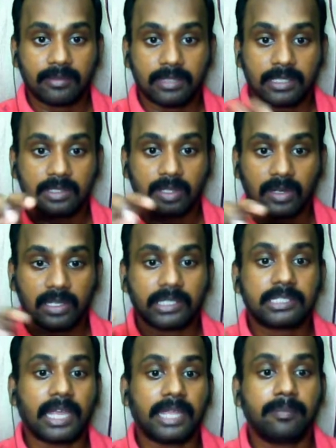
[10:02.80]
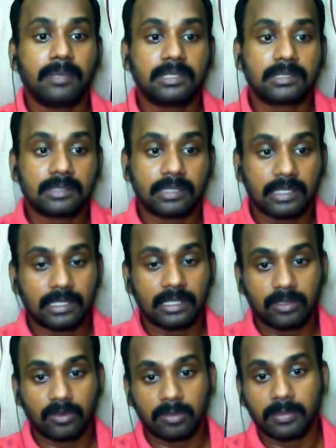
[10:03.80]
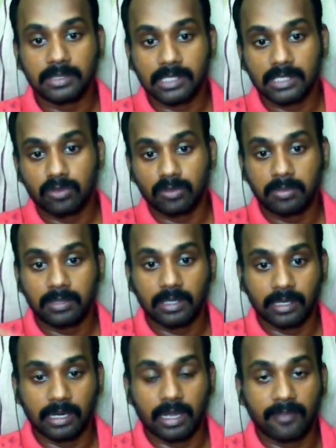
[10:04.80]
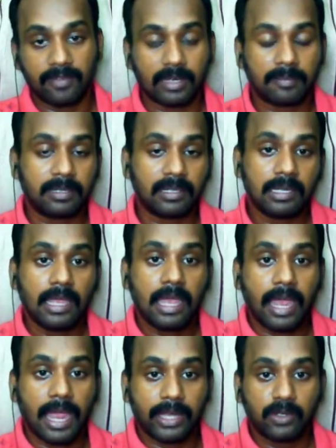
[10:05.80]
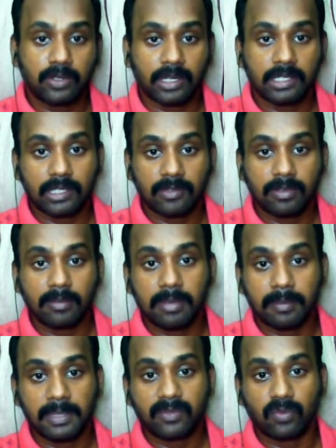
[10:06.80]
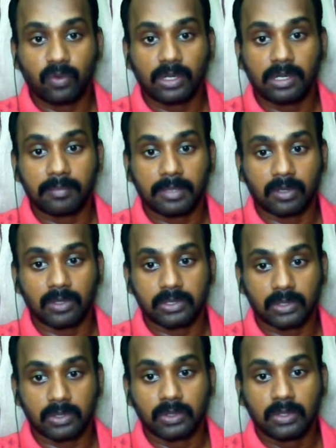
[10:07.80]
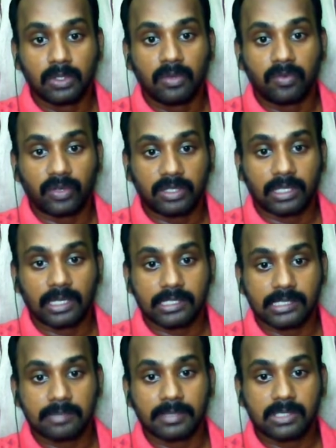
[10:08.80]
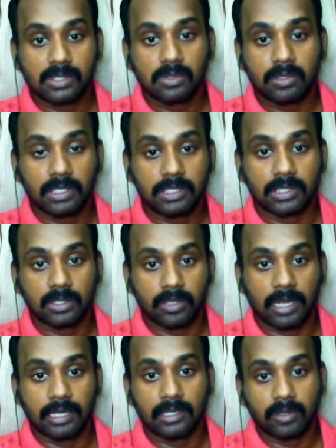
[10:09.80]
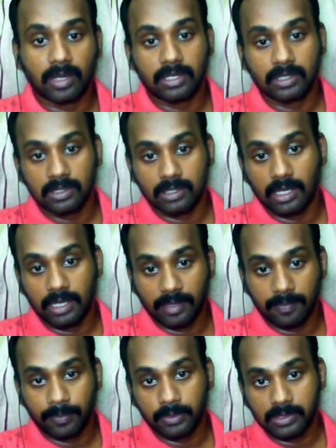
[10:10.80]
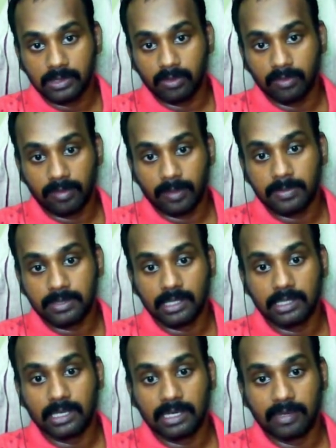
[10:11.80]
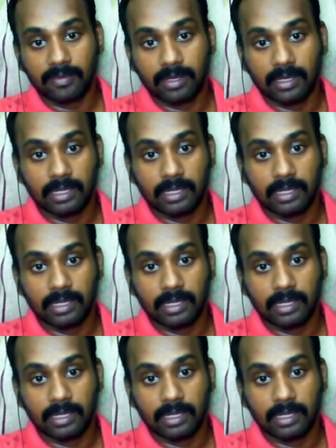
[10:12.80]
like, these are all the timings your business would be available. And you can give a public phone number also for the customers to reach out. And you can post your website, and